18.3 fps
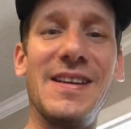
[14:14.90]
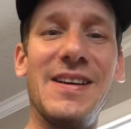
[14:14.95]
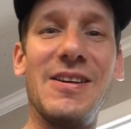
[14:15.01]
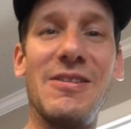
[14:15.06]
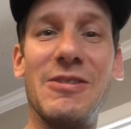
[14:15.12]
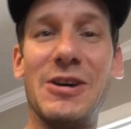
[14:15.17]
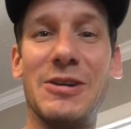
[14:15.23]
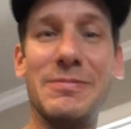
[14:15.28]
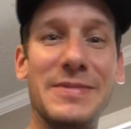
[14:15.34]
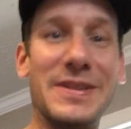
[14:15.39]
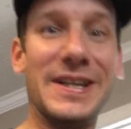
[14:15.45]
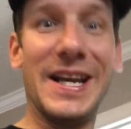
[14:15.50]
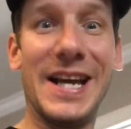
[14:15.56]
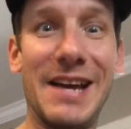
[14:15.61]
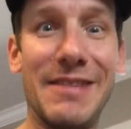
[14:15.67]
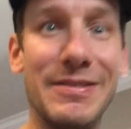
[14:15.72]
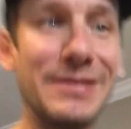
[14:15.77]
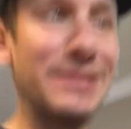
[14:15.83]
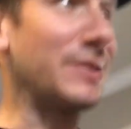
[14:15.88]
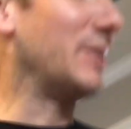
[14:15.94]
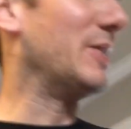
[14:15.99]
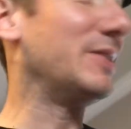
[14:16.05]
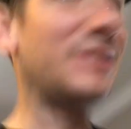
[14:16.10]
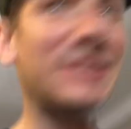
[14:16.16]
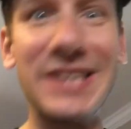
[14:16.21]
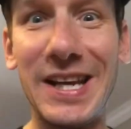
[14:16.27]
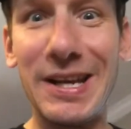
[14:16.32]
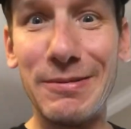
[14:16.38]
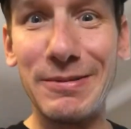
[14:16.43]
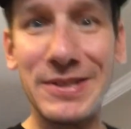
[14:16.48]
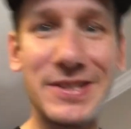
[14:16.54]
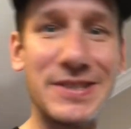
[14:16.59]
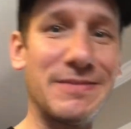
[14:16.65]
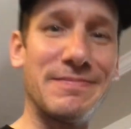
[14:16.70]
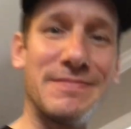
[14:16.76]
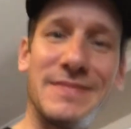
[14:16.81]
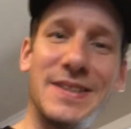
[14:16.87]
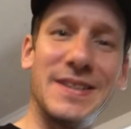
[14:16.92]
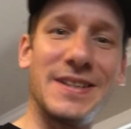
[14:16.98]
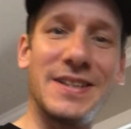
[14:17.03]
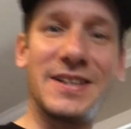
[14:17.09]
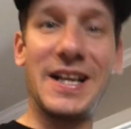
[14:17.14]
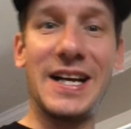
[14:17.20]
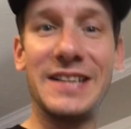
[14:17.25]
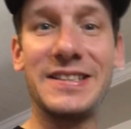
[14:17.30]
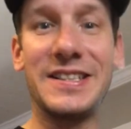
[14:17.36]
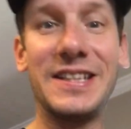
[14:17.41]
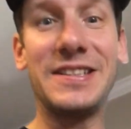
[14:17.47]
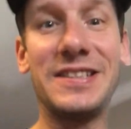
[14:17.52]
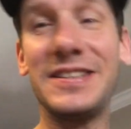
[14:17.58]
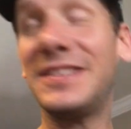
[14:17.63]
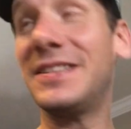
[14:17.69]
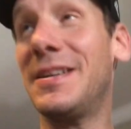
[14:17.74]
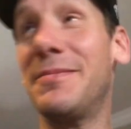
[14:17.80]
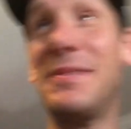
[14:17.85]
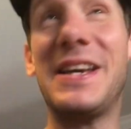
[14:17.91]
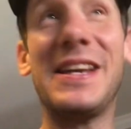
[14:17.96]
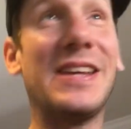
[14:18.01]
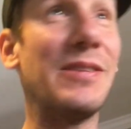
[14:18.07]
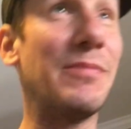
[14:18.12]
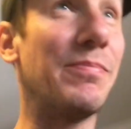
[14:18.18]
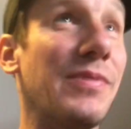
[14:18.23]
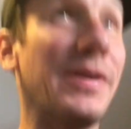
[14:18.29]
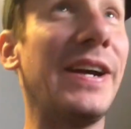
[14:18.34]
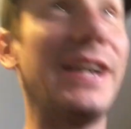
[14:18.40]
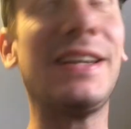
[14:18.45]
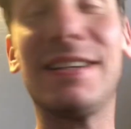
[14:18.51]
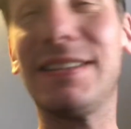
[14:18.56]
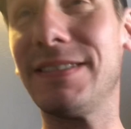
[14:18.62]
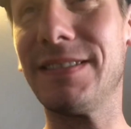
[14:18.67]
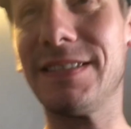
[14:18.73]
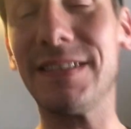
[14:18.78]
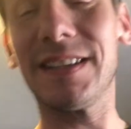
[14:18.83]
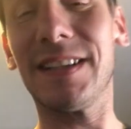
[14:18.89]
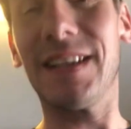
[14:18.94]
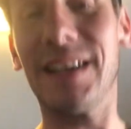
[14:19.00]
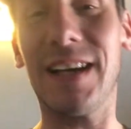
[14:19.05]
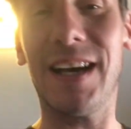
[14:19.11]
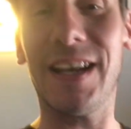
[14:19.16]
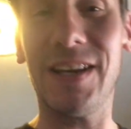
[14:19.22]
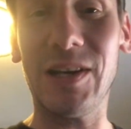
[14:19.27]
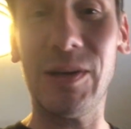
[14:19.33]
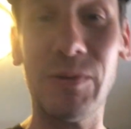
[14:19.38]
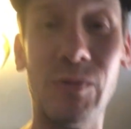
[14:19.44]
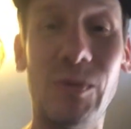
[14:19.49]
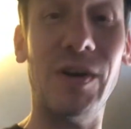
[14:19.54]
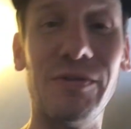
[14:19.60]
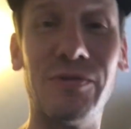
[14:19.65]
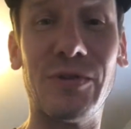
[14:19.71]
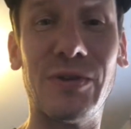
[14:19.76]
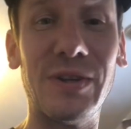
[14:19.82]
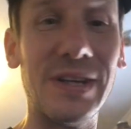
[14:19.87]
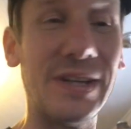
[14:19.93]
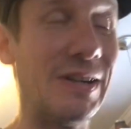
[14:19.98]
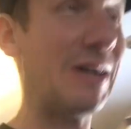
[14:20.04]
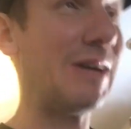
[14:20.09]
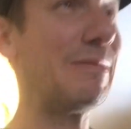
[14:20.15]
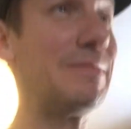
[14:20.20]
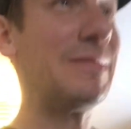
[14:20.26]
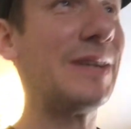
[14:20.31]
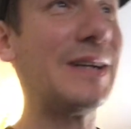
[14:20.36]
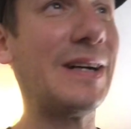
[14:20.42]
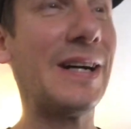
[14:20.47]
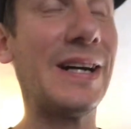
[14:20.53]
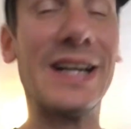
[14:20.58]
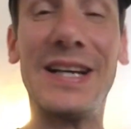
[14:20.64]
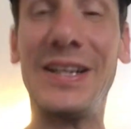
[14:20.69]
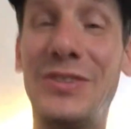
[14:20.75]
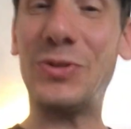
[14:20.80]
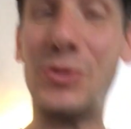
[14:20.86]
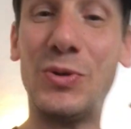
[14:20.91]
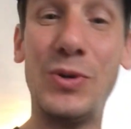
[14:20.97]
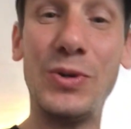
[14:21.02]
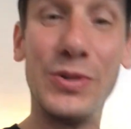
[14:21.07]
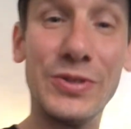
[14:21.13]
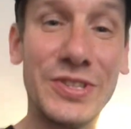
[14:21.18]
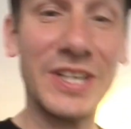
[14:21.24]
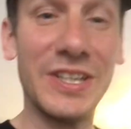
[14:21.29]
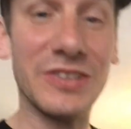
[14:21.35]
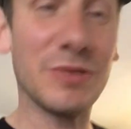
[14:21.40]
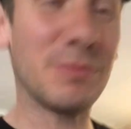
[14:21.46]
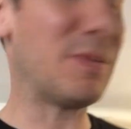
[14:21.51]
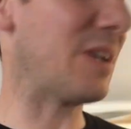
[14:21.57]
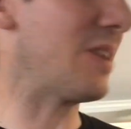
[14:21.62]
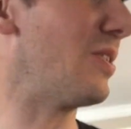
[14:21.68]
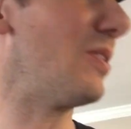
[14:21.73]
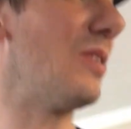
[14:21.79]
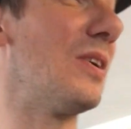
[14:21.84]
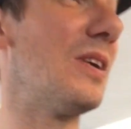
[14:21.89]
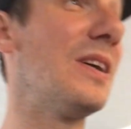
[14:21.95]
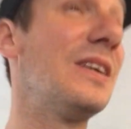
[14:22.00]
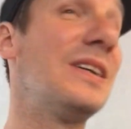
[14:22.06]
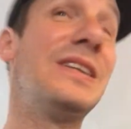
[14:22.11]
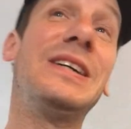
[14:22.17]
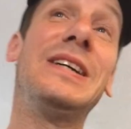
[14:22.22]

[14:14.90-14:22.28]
Well, there you have it. Good sandwich. Klaks Kitchen. I'm taking a break. I gotta help the wife clean up. I gotta do an oil change on my car,